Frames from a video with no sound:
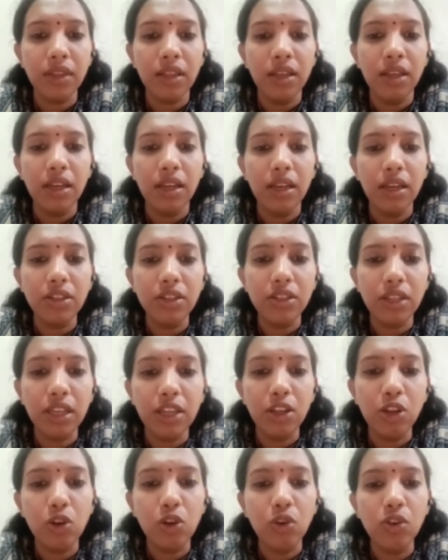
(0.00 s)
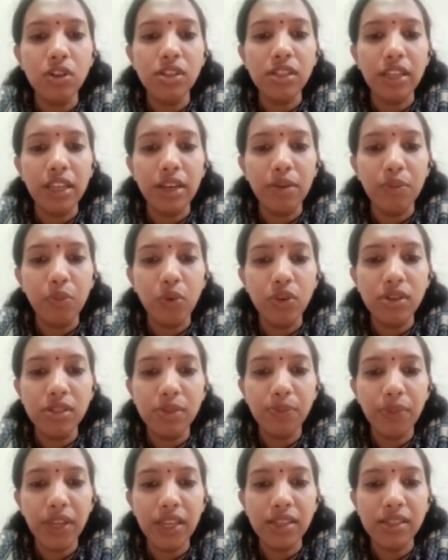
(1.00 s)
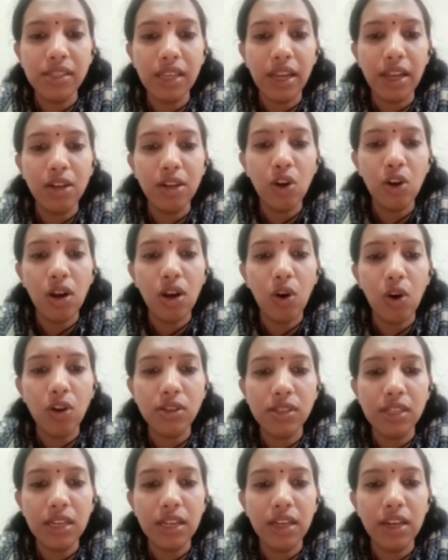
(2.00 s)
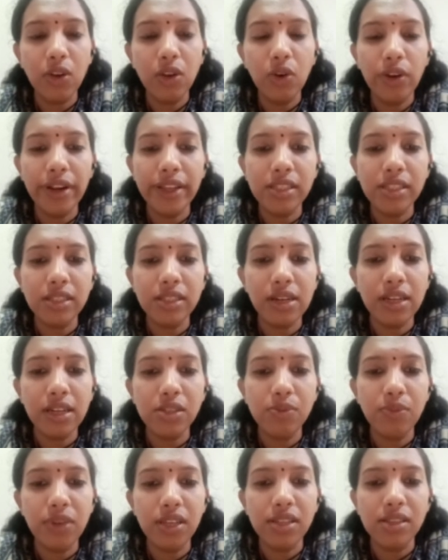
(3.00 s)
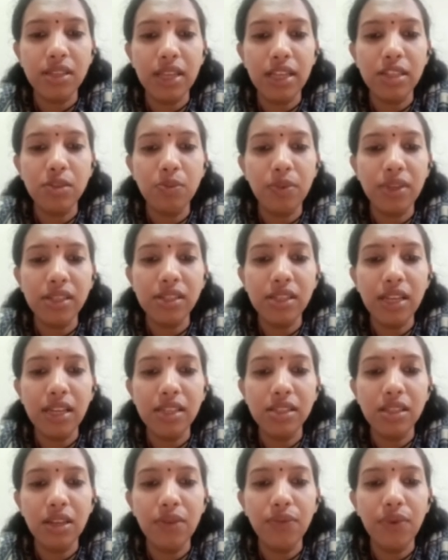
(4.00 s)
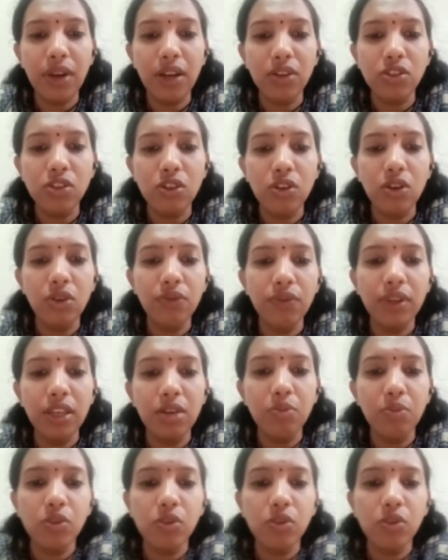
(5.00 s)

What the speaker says: It includes input space and auxiliary or extra space expressed as a function of input